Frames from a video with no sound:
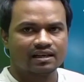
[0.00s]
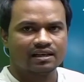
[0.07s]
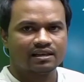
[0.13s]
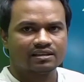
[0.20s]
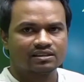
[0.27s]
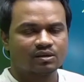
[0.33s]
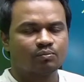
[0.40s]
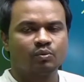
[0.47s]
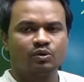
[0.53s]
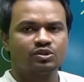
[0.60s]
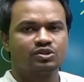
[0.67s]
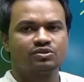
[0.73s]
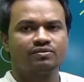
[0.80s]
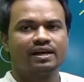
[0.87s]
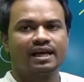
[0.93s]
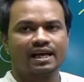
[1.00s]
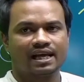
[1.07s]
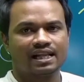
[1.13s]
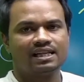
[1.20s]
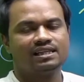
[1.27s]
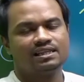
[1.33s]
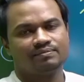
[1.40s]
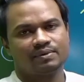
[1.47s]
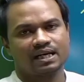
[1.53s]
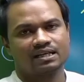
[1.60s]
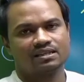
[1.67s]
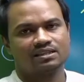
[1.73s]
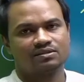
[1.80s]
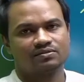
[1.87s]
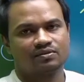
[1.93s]
supposed to be a healthy practice
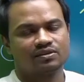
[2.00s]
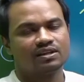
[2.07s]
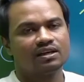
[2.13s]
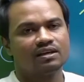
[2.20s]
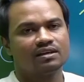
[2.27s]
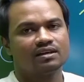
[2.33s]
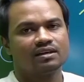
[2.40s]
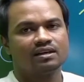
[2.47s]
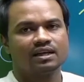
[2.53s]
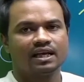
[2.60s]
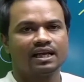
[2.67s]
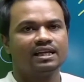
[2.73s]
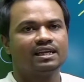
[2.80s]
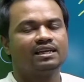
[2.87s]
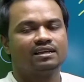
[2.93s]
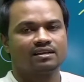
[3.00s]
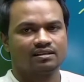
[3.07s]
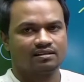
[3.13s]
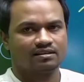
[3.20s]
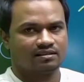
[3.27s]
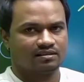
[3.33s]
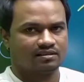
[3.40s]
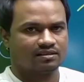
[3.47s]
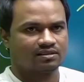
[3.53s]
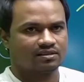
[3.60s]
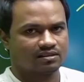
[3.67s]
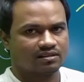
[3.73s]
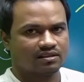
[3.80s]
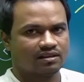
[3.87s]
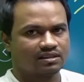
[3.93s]
for the any
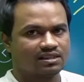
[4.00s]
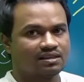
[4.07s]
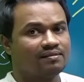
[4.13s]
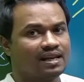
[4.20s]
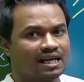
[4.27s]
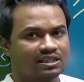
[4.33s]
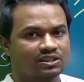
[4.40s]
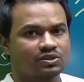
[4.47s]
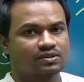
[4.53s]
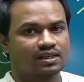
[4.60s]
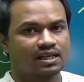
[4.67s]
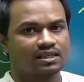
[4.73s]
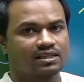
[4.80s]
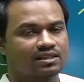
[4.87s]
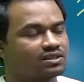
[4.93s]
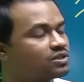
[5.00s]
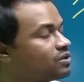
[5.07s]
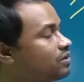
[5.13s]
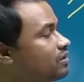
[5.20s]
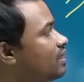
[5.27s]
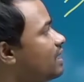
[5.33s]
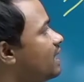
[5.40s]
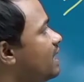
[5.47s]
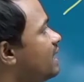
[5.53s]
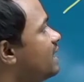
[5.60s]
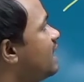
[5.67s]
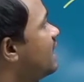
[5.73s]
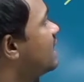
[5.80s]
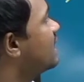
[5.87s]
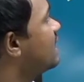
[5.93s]
civilized society. So in
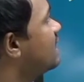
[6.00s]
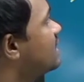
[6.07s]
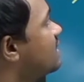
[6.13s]
that case,